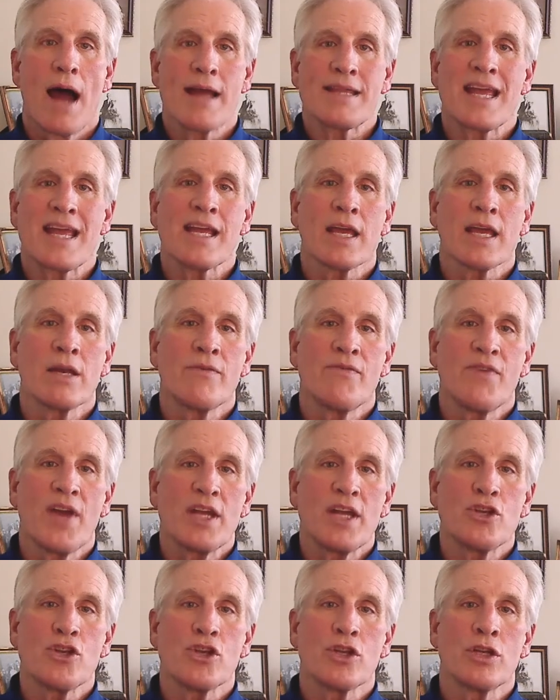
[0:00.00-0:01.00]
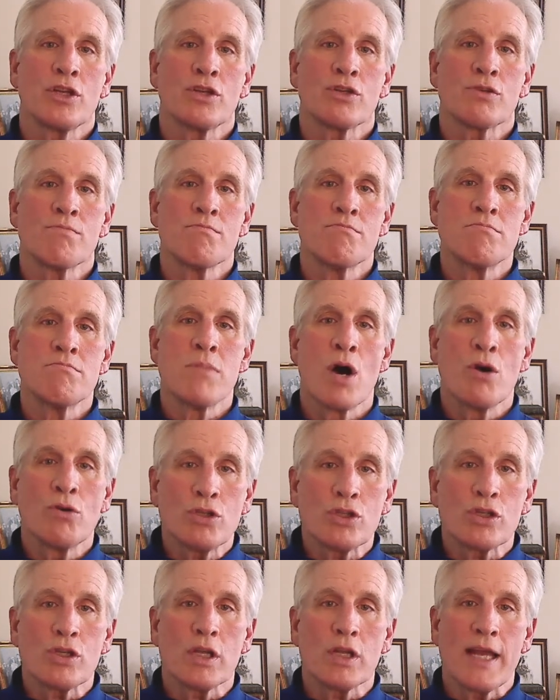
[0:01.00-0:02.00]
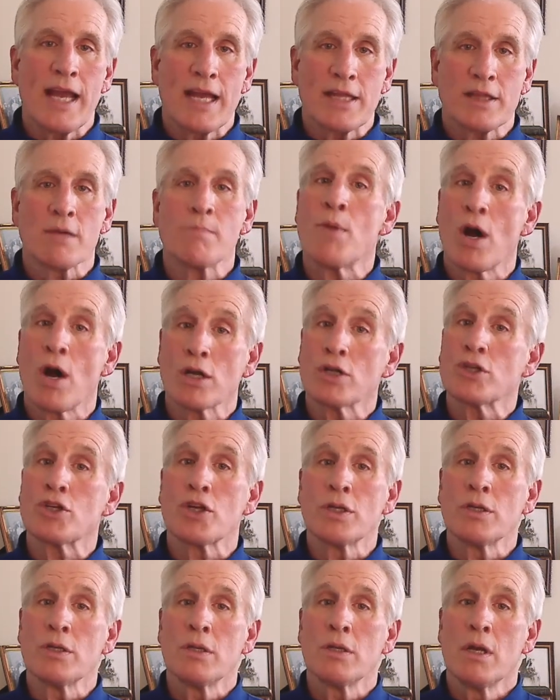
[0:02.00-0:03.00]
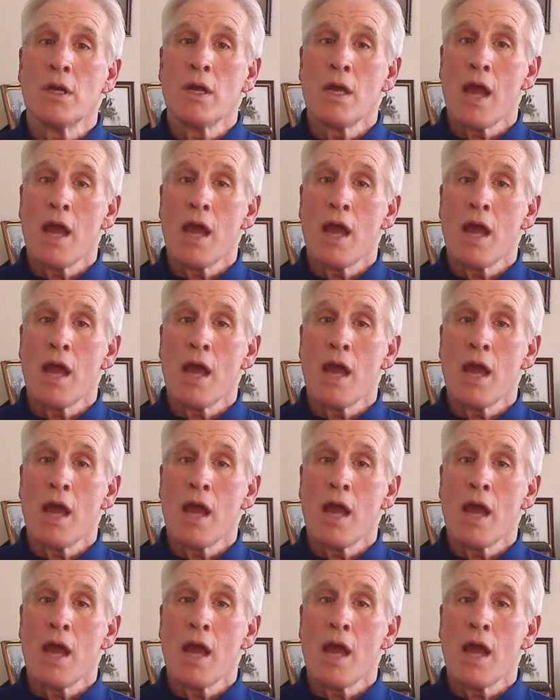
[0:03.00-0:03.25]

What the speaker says: I think innovation is mostly at the margin.